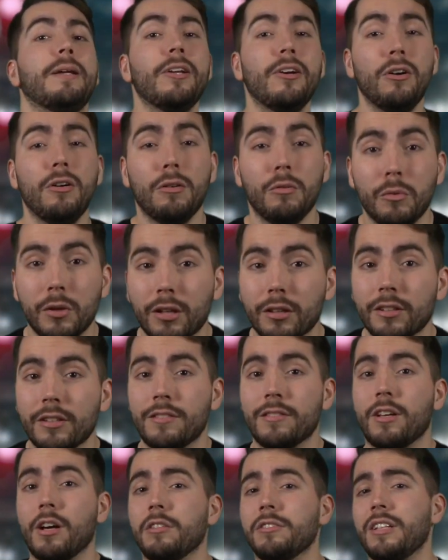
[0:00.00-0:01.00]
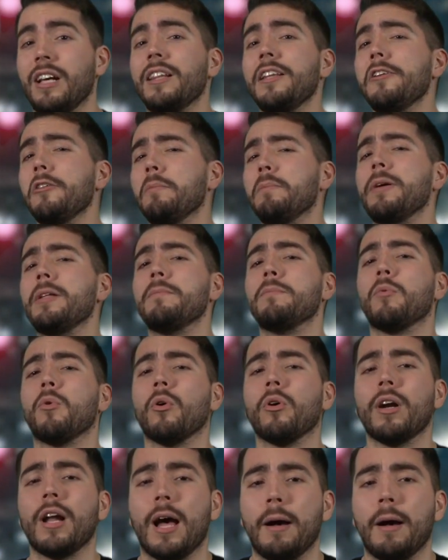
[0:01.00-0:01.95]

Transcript: video, we'll discuss a little bit more